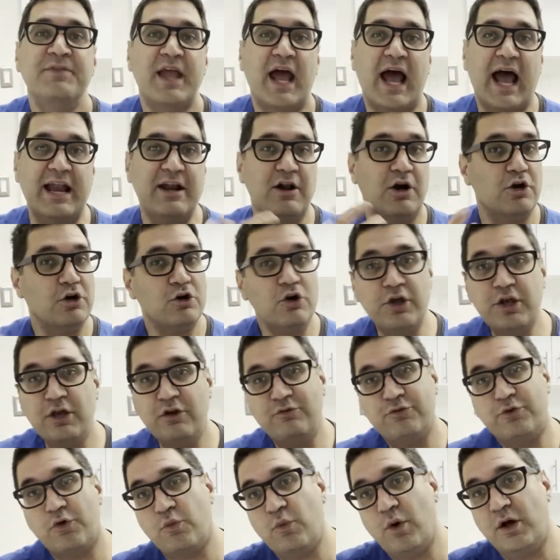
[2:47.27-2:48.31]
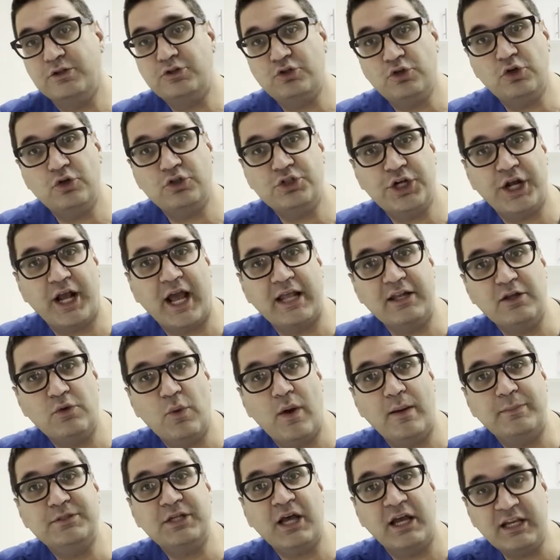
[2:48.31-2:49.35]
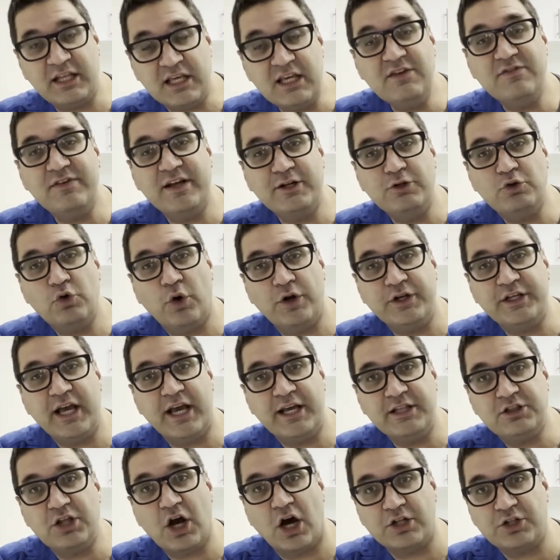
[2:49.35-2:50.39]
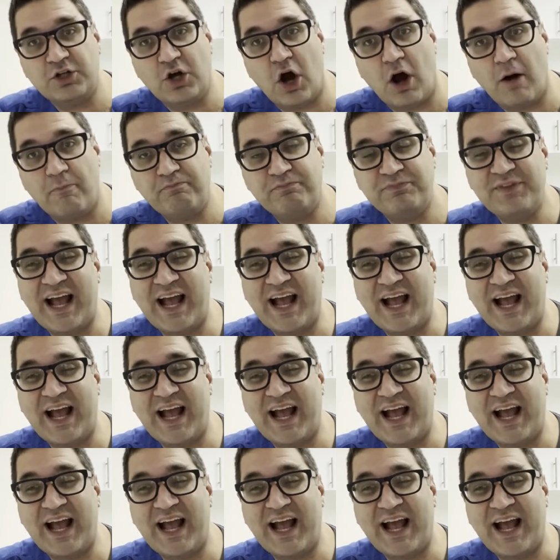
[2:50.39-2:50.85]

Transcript: and are looking for one to go check out the website even28.com.